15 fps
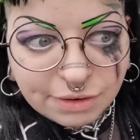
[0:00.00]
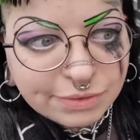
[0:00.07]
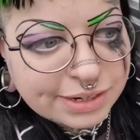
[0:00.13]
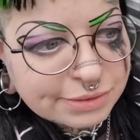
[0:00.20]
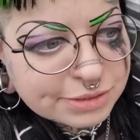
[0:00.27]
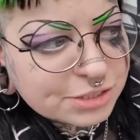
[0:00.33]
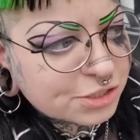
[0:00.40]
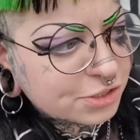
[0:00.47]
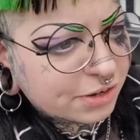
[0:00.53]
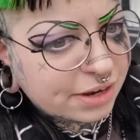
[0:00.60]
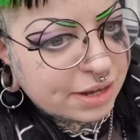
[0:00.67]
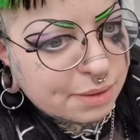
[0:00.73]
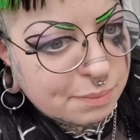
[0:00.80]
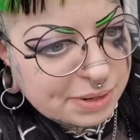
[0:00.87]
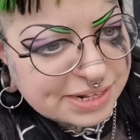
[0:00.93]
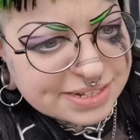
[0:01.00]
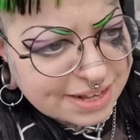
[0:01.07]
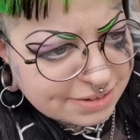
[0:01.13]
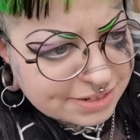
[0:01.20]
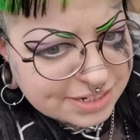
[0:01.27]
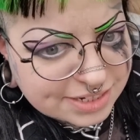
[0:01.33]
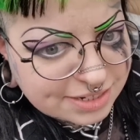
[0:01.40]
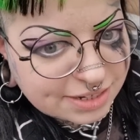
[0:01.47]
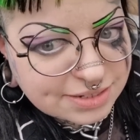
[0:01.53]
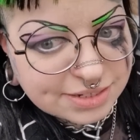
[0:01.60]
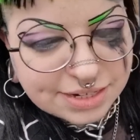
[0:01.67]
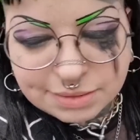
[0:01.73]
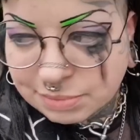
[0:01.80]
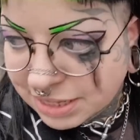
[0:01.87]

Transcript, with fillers: I really wanted to try it, but it sounded disgusting.